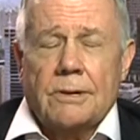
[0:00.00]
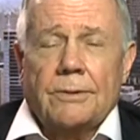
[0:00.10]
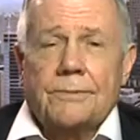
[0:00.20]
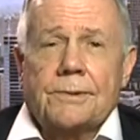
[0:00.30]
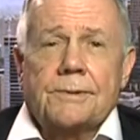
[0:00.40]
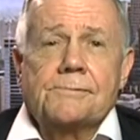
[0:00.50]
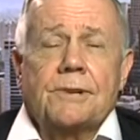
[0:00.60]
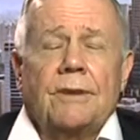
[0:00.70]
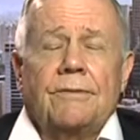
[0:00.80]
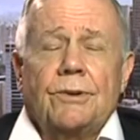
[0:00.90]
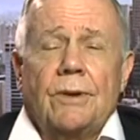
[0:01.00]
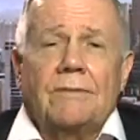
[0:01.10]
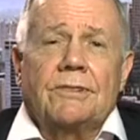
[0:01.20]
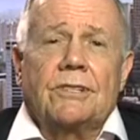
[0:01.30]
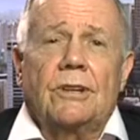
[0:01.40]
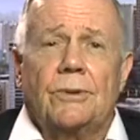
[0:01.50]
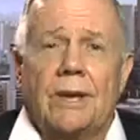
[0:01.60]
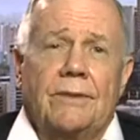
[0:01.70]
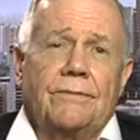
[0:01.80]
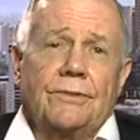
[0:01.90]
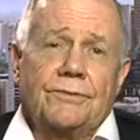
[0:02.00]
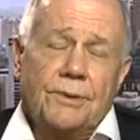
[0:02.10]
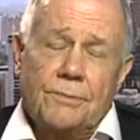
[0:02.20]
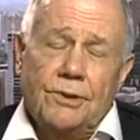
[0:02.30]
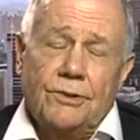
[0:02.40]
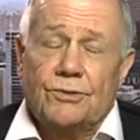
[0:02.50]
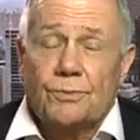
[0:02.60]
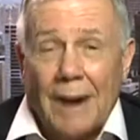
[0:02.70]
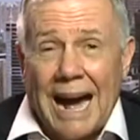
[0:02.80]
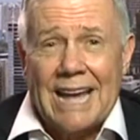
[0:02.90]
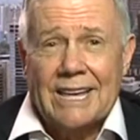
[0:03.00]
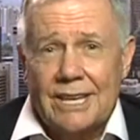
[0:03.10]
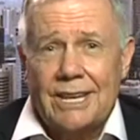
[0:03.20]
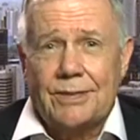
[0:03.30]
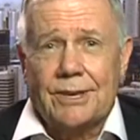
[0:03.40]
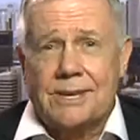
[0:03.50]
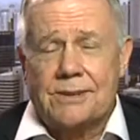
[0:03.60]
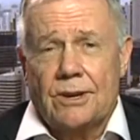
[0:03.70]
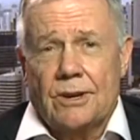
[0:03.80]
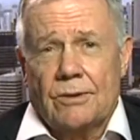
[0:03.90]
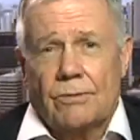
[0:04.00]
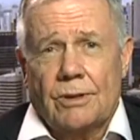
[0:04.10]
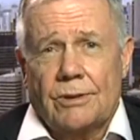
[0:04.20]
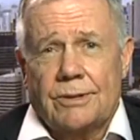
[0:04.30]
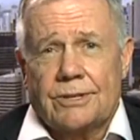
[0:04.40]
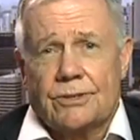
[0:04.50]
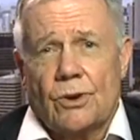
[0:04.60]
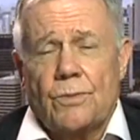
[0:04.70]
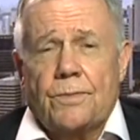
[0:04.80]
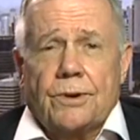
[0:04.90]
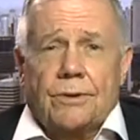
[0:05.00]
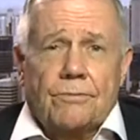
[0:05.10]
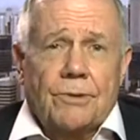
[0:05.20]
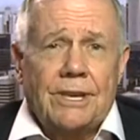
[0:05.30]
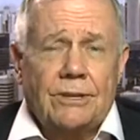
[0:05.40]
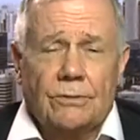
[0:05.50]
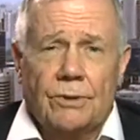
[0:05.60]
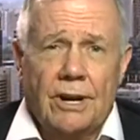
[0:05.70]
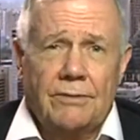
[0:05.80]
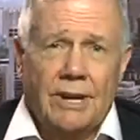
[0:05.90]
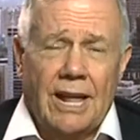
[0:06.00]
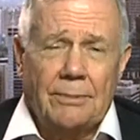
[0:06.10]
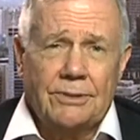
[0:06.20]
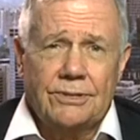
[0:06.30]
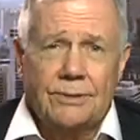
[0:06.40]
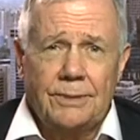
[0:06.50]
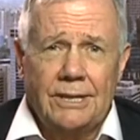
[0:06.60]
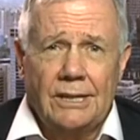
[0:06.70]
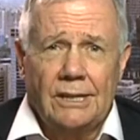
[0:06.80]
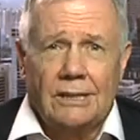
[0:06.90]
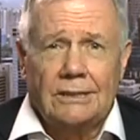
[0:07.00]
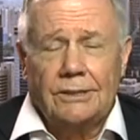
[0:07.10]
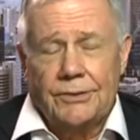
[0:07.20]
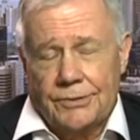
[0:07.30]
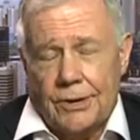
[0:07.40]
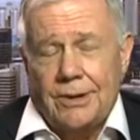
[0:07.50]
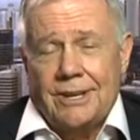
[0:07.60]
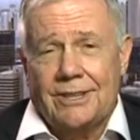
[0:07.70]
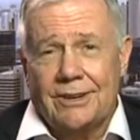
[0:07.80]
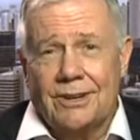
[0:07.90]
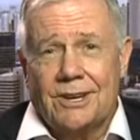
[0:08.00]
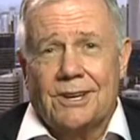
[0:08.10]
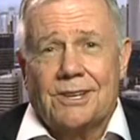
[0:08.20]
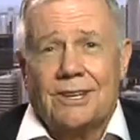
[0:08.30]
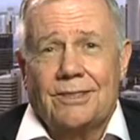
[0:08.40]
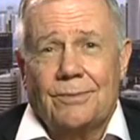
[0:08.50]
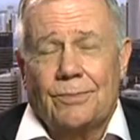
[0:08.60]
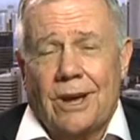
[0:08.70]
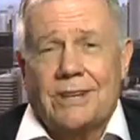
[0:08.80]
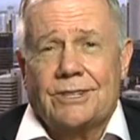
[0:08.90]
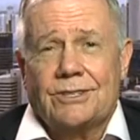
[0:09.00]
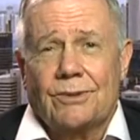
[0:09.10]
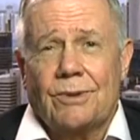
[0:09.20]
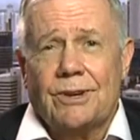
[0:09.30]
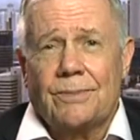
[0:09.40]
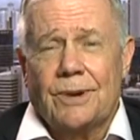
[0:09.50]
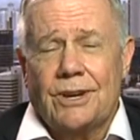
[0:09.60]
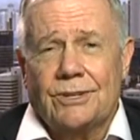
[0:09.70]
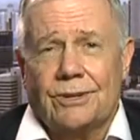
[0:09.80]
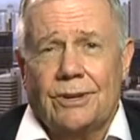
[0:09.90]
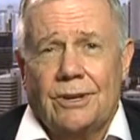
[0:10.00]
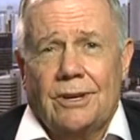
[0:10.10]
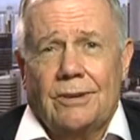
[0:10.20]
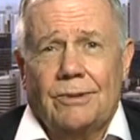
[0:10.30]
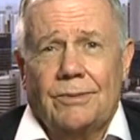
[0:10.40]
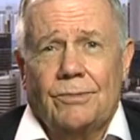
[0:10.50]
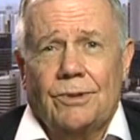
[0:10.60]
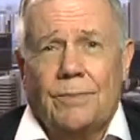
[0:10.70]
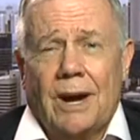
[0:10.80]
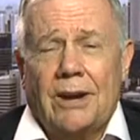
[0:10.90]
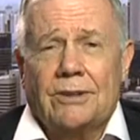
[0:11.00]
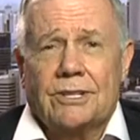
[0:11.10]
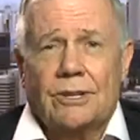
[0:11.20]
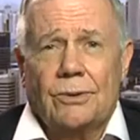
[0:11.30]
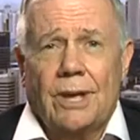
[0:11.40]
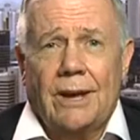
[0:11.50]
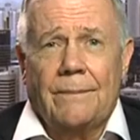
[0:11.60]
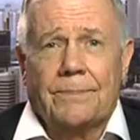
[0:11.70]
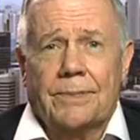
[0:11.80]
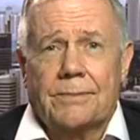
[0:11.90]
Well, whenever you have a slowdown for someone who's buying anything, whether it's soap or wheat or whatever it happens to be, certainly the prices are under pressure when buyers slow down.